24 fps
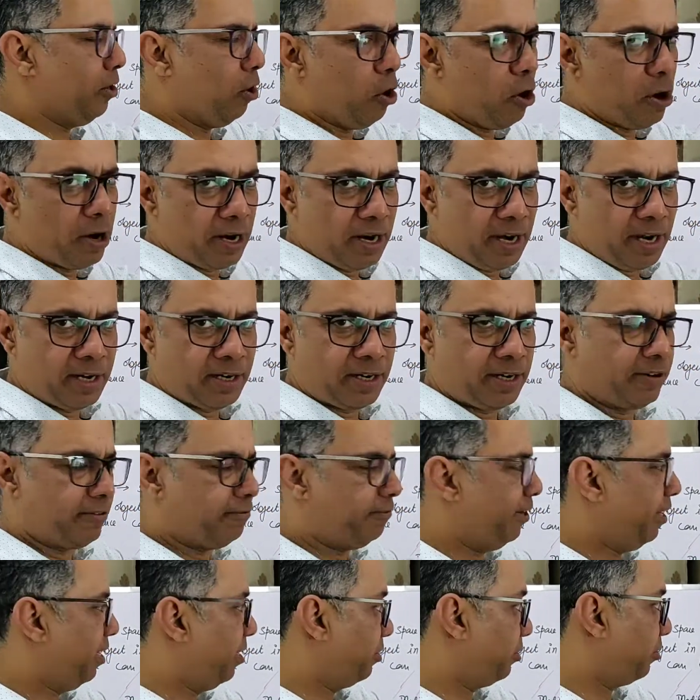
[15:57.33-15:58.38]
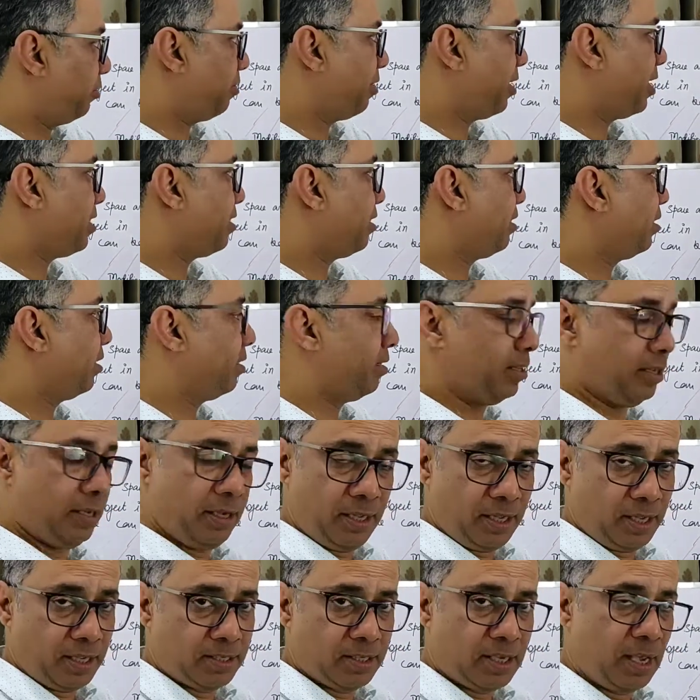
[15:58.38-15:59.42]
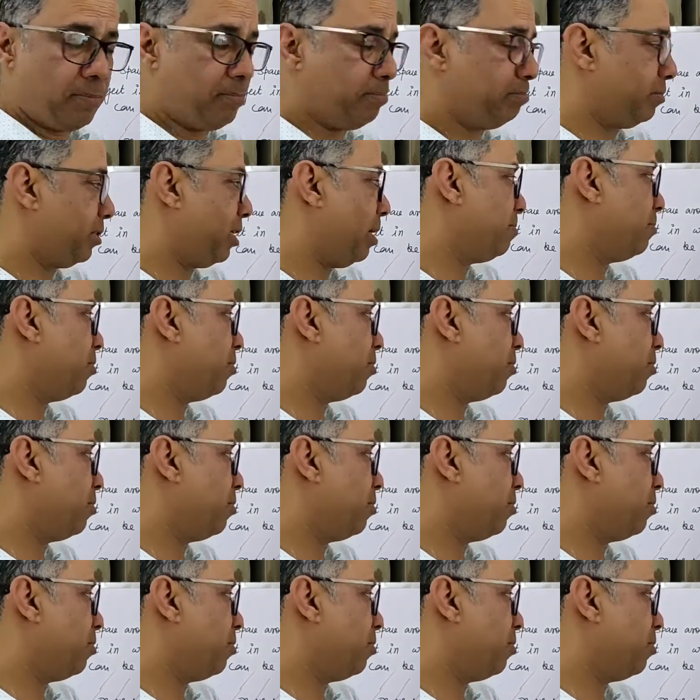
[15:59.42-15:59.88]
or electric field strength, some